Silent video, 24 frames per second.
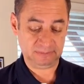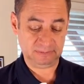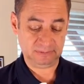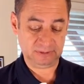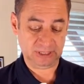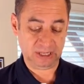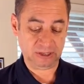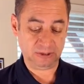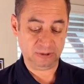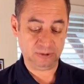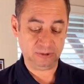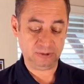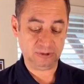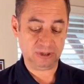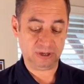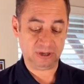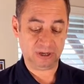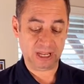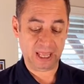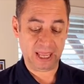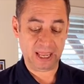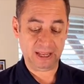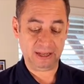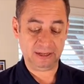They use their
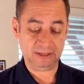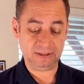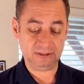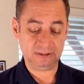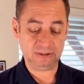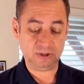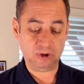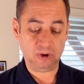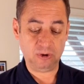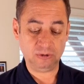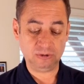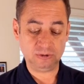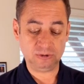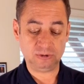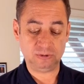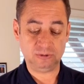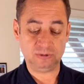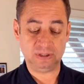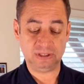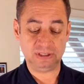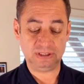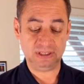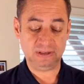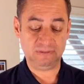lying tongues to
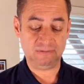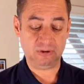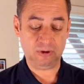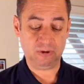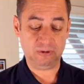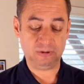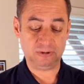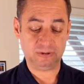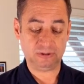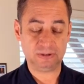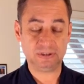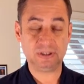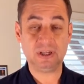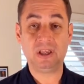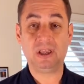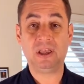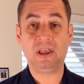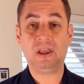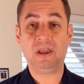deceive others.